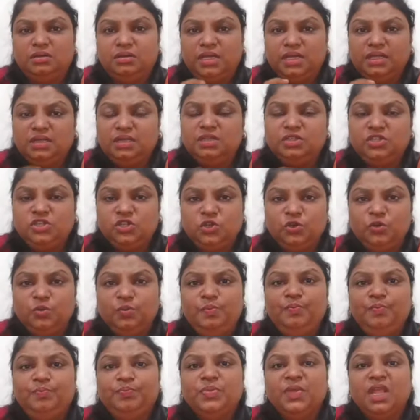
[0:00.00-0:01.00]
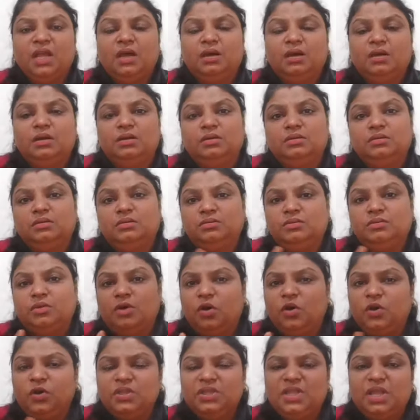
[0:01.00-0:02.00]
in the tube,
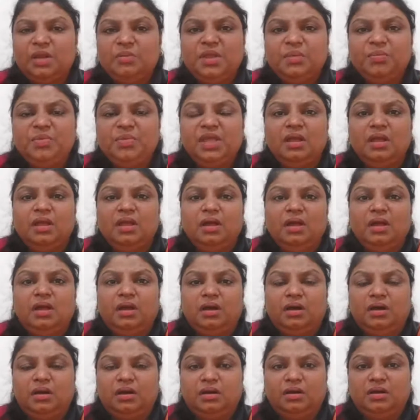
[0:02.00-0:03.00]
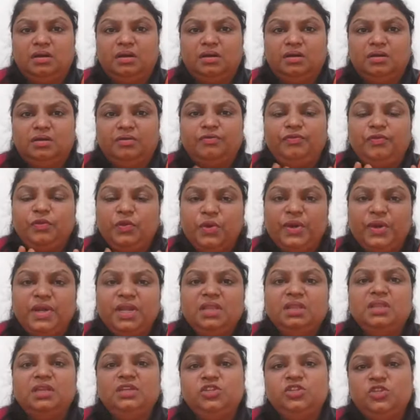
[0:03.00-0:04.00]
or there may be
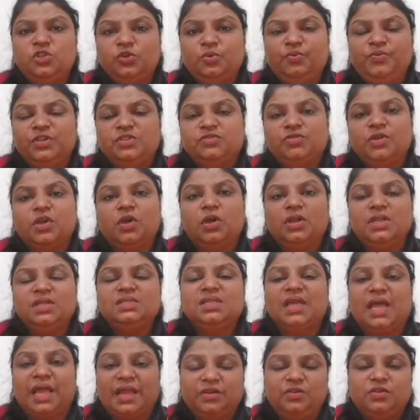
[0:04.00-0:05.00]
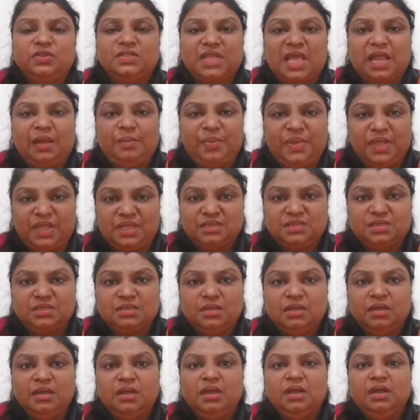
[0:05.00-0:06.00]
fluid in the tube, which we call as
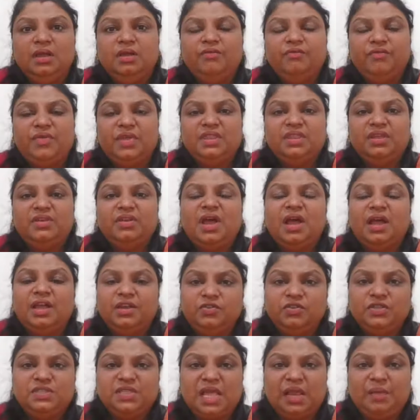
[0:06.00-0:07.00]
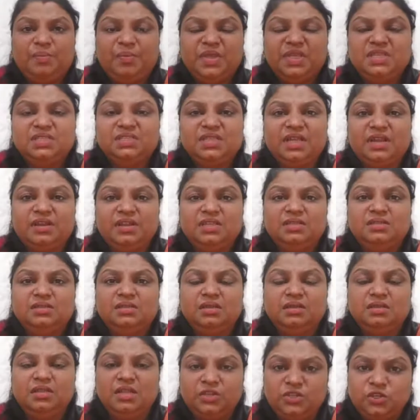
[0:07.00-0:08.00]
hydrosalpinx. When there are hydrosalpinx, there is
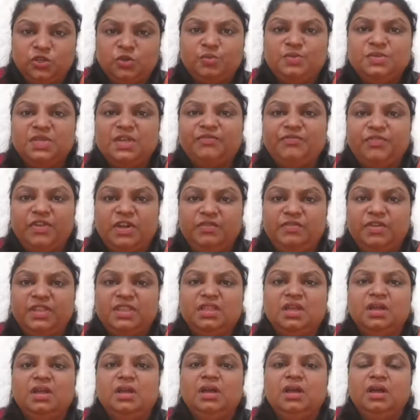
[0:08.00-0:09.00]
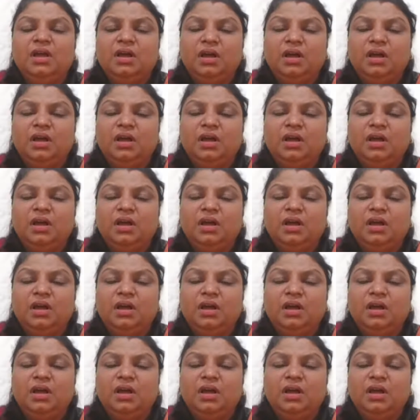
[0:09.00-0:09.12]
the tubes are filled with